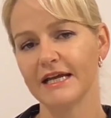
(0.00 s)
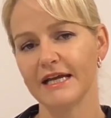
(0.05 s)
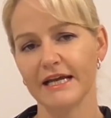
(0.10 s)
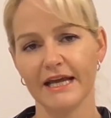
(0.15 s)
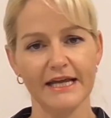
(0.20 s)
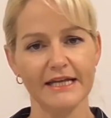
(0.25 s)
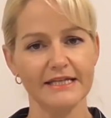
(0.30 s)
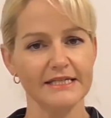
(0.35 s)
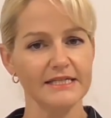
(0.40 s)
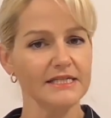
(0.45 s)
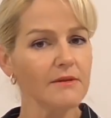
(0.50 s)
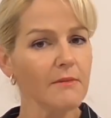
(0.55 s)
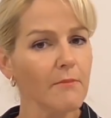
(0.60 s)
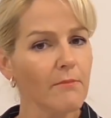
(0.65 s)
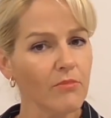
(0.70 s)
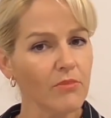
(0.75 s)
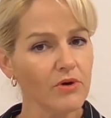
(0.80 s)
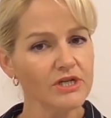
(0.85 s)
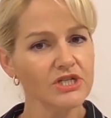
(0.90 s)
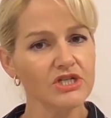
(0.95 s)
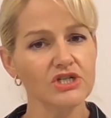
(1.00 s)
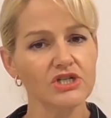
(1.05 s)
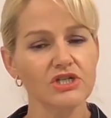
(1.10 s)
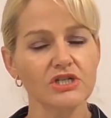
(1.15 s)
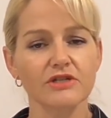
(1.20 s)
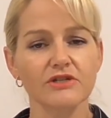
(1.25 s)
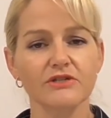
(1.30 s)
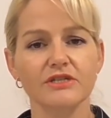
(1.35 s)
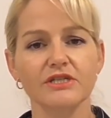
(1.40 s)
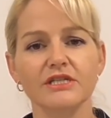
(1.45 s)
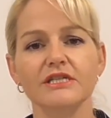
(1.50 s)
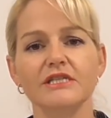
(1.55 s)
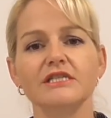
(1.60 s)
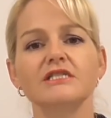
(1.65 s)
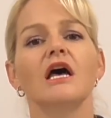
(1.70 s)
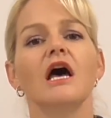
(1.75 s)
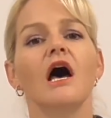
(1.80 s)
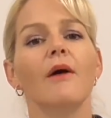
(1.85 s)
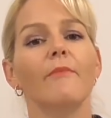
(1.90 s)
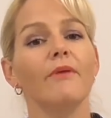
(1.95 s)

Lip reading: against moisture losses